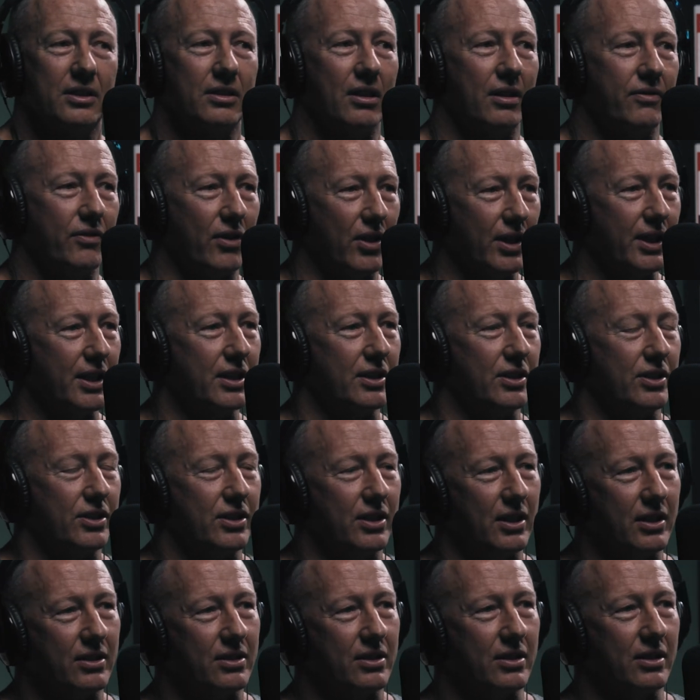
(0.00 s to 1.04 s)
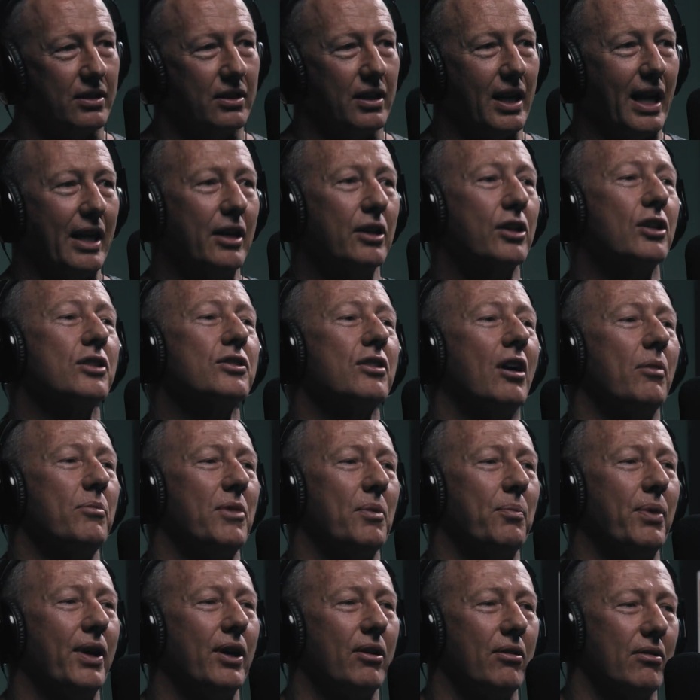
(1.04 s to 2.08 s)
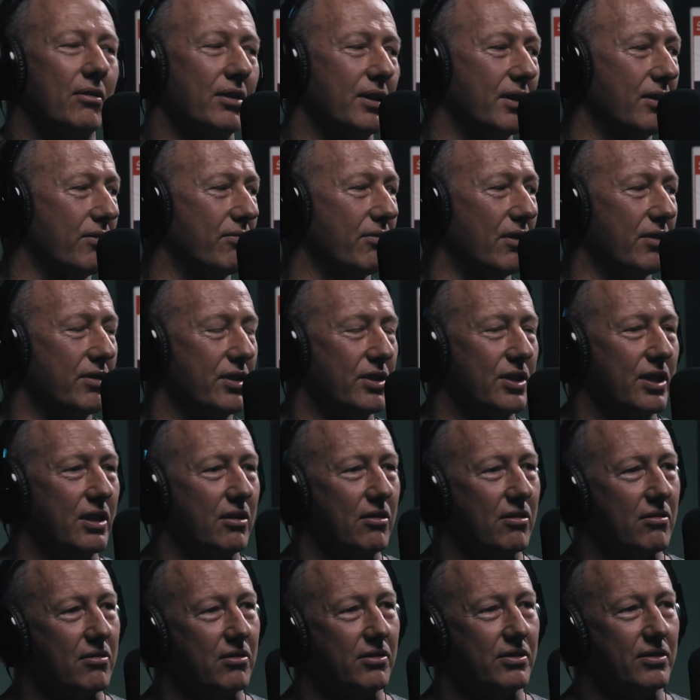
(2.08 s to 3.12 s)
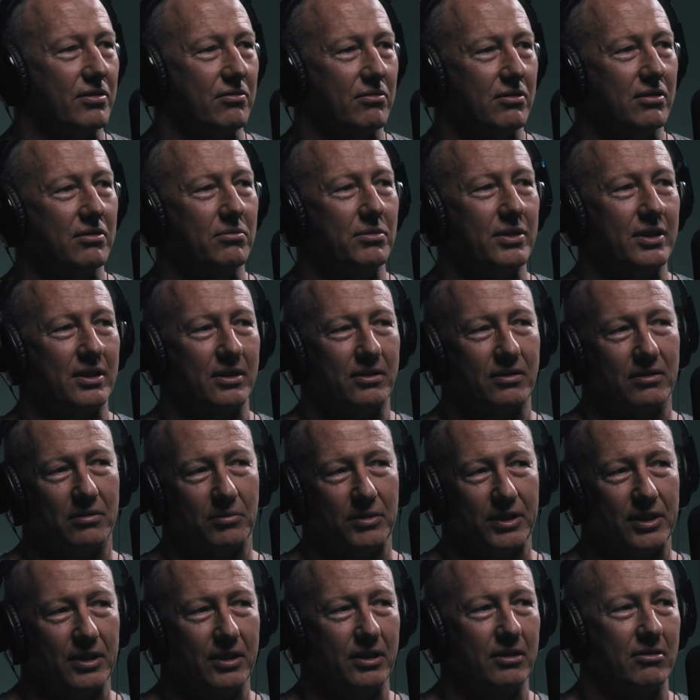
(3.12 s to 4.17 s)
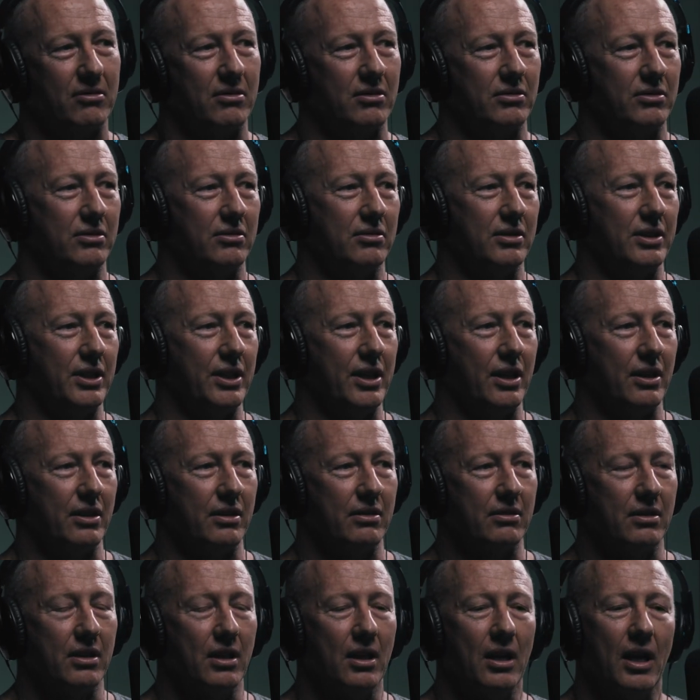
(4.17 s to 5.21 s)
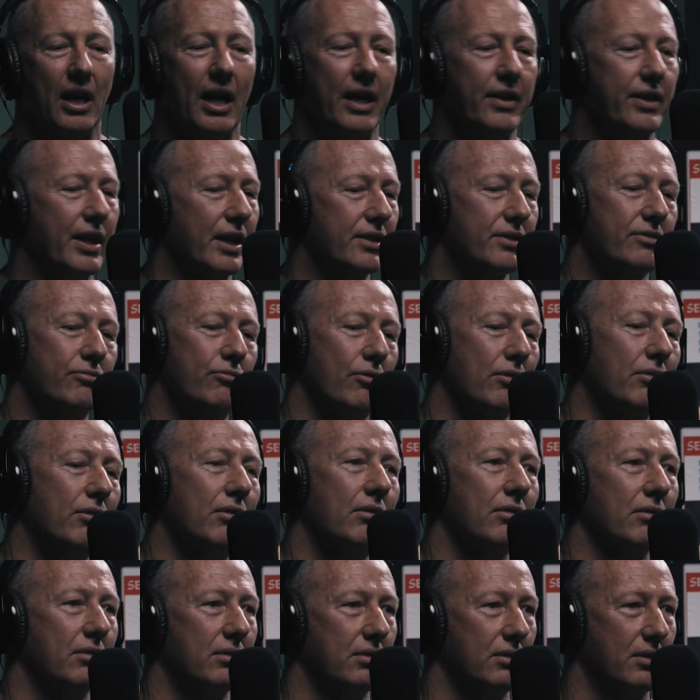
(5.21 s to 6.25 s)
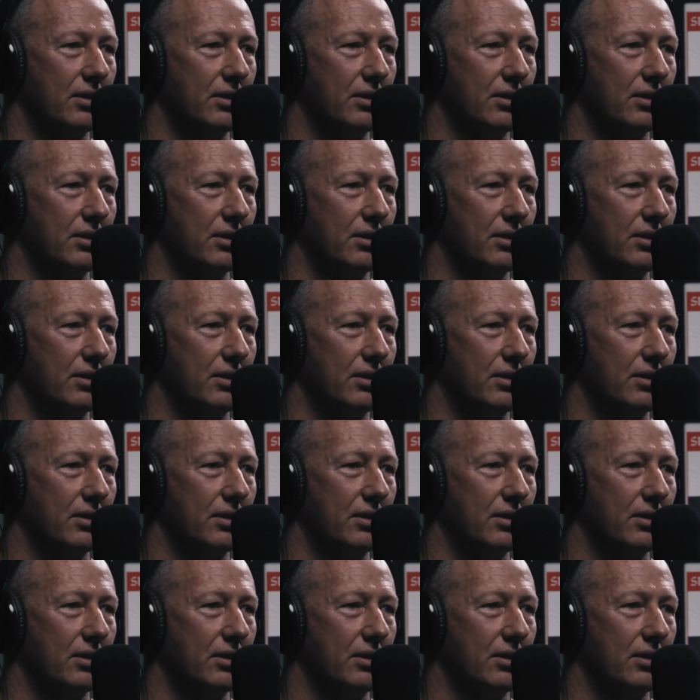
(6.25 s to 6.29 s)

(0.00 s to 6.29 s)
So if I get the shits and because I'm the parent, I can throw the chair across the room. And then I saw my 2-year-old do it and you go, hey, that's wrong.